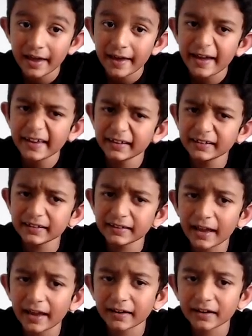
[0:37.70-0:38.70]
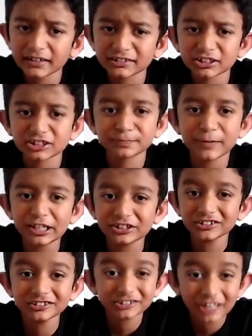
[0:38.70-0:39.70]
An indicator is a special
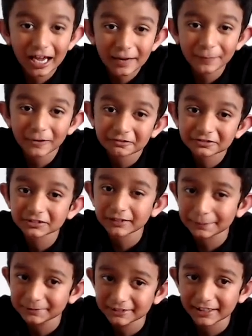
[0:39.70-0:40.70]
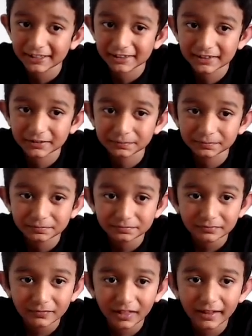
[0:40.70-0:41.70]
type of substance.
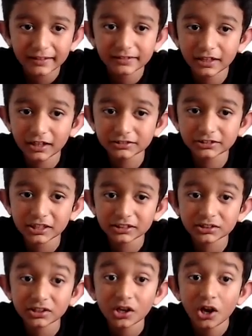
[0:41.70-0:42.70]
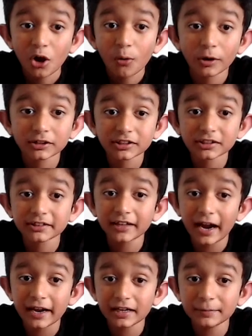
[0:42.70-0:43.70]
It tells us whether the
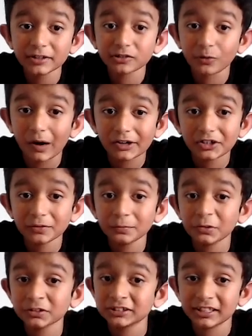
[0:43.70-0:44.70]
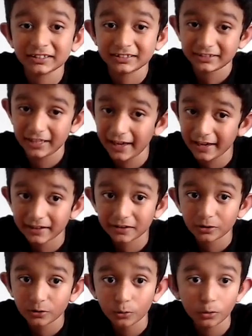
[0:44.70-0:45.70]
item in question is acidic
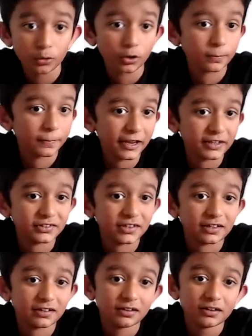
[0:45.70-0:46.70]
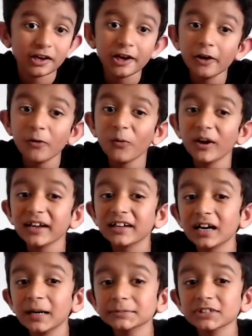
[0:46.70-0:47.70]
or basic. When it
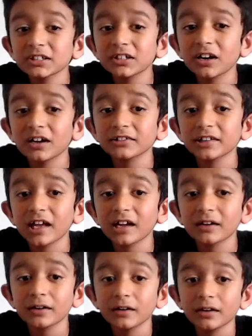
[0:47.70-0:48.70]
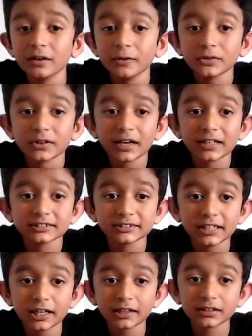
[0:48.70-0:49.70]
comes in contact with an
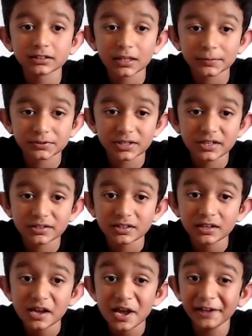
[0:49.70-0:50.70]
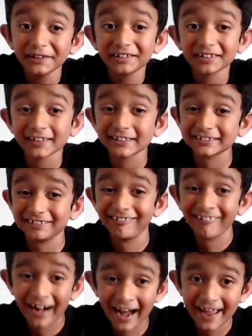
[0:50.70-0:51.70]
acidic substance, it turns
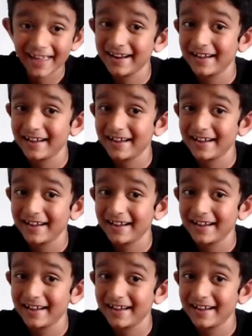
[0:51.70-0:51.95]
red.